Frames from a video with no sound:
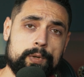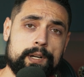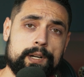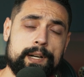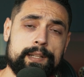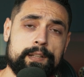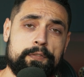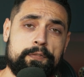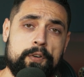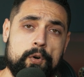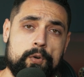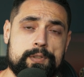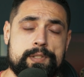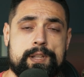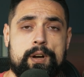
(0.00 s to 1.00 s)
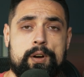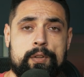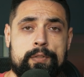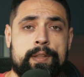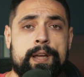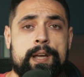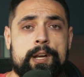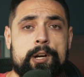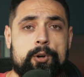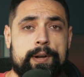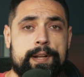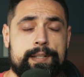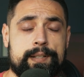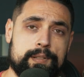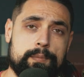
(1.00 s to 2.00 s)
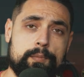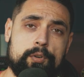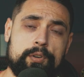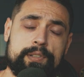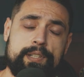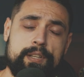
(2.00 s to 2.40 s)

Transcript: we're gonna focus on creating the more